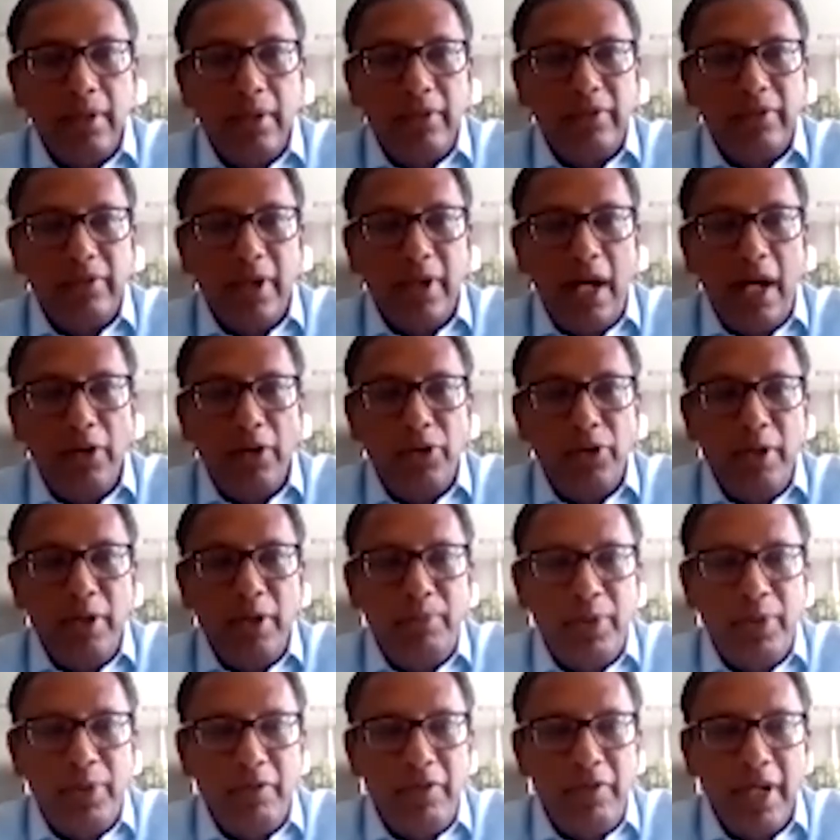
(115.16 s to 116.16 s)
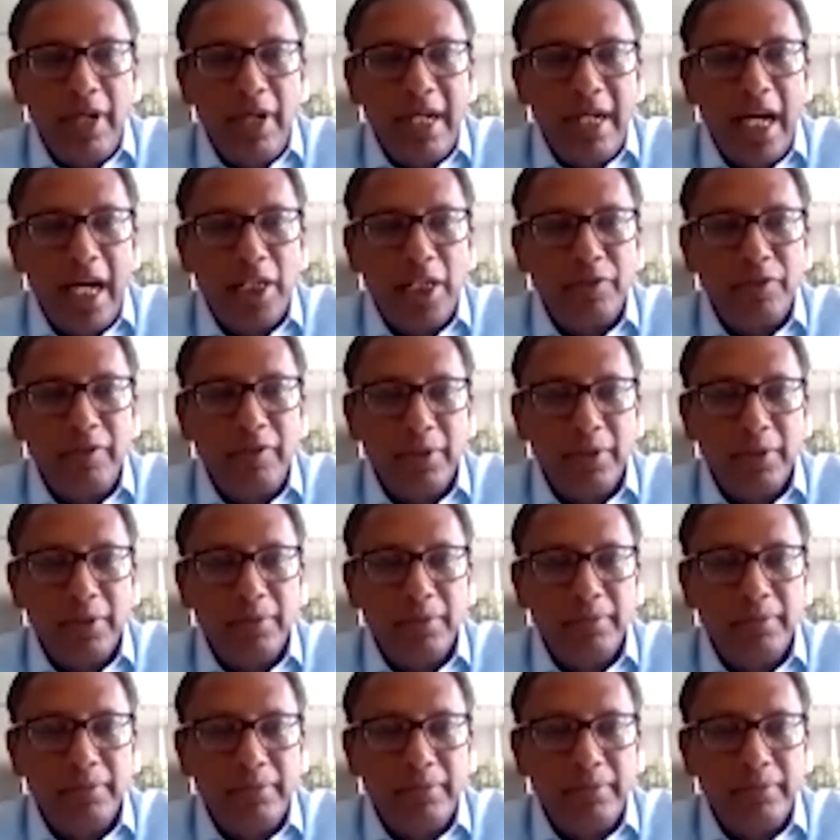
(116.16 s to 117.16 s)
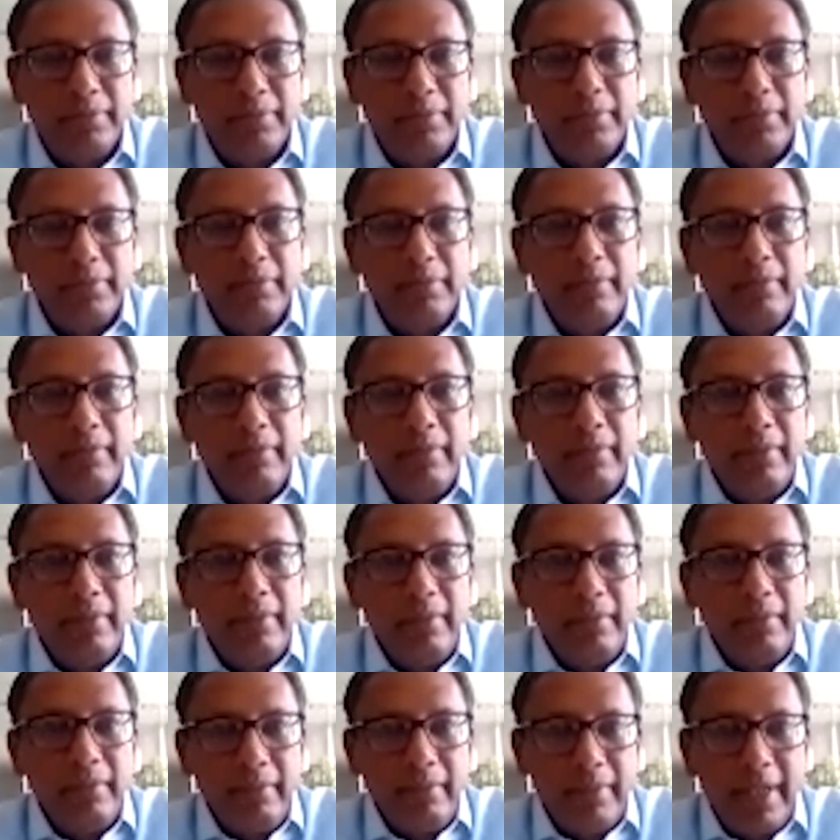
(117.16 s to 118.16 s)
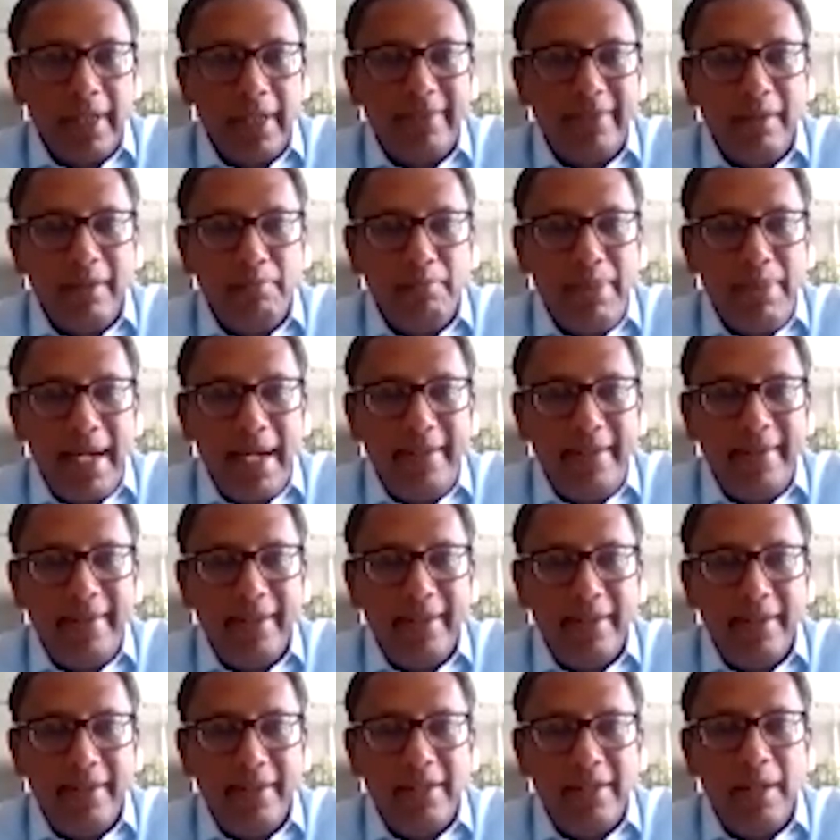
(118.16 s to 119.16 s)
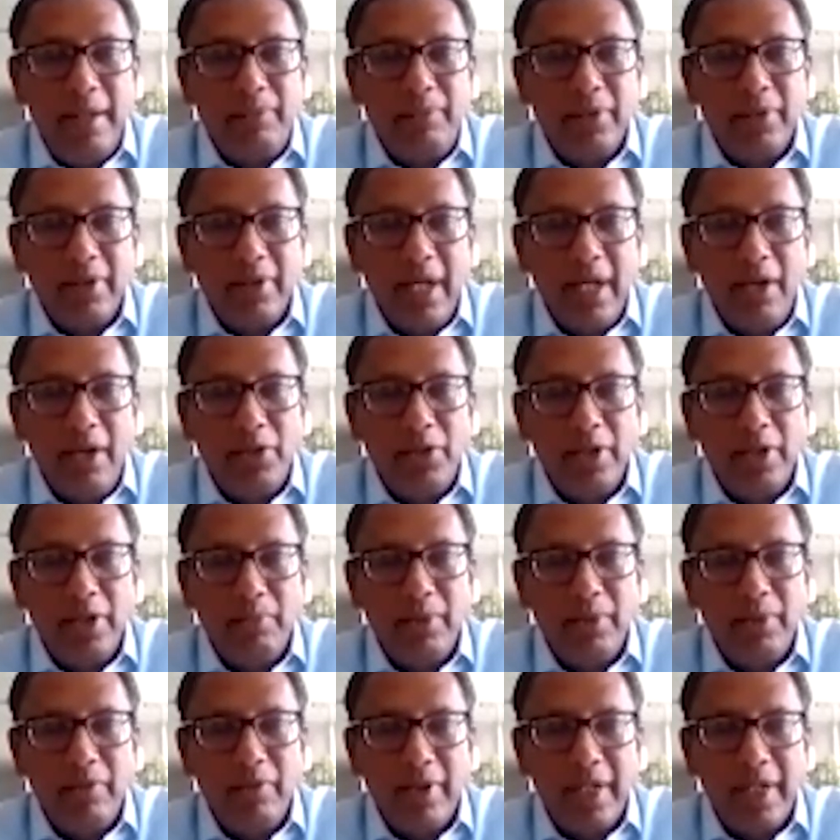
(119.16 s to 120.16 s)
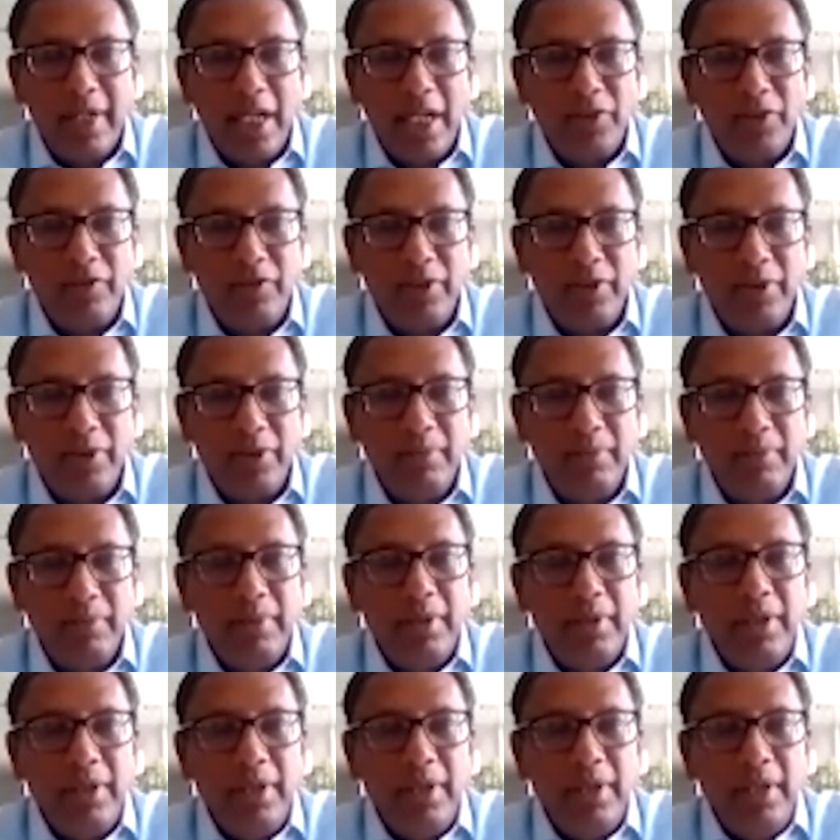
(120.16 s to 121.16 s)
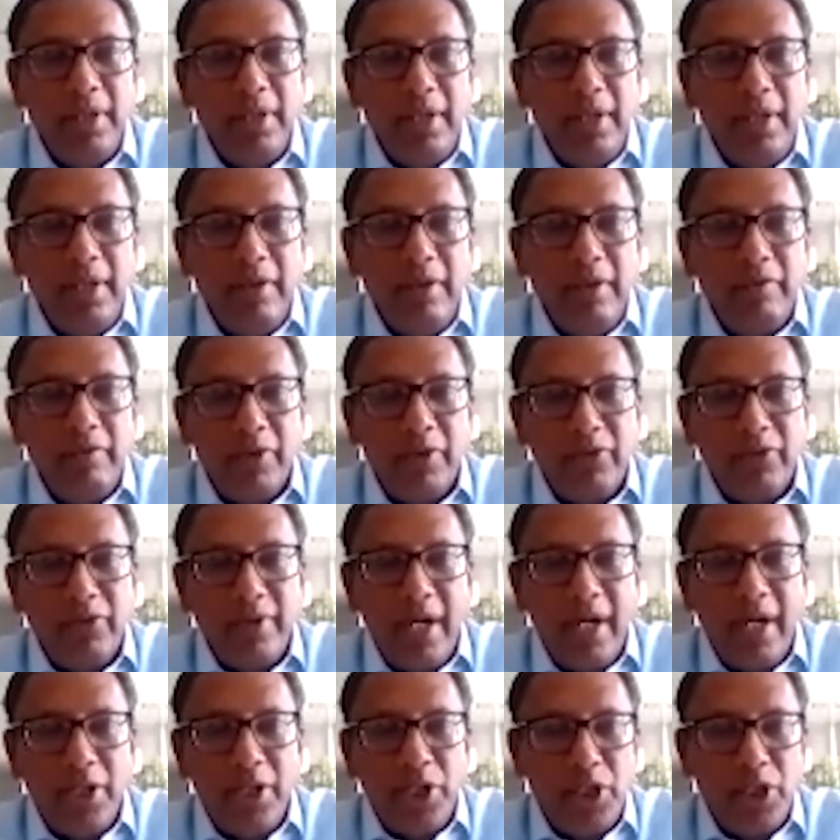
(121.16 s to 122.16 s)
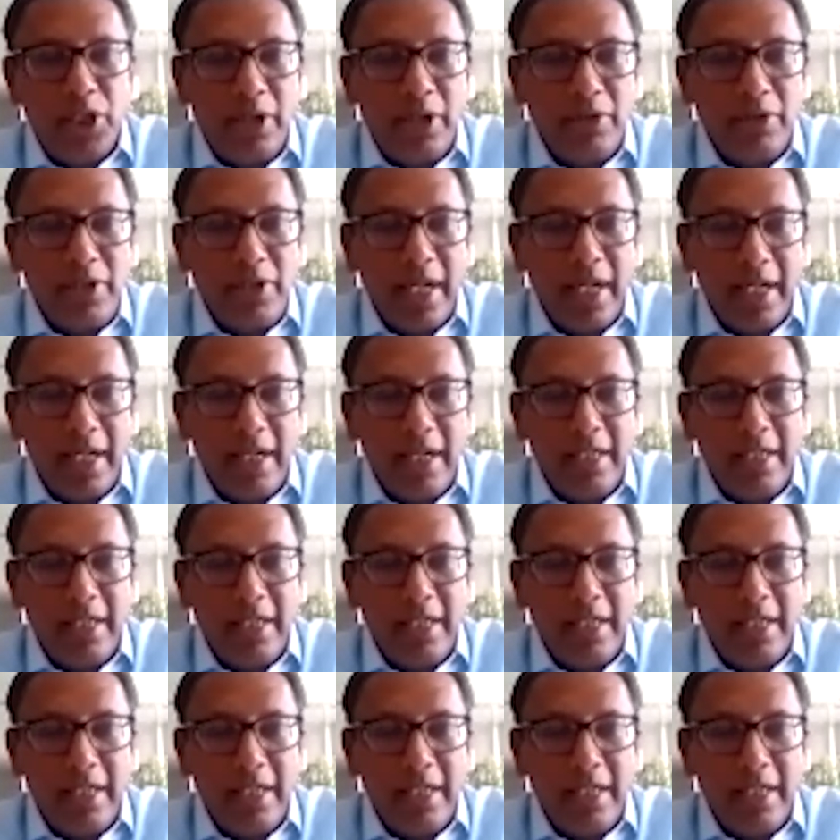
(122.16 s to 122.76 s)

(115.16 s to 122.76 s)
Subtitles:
So how to improve your cash flow? There's some basic tips on how to improve your cash flow. For a start, you should contact your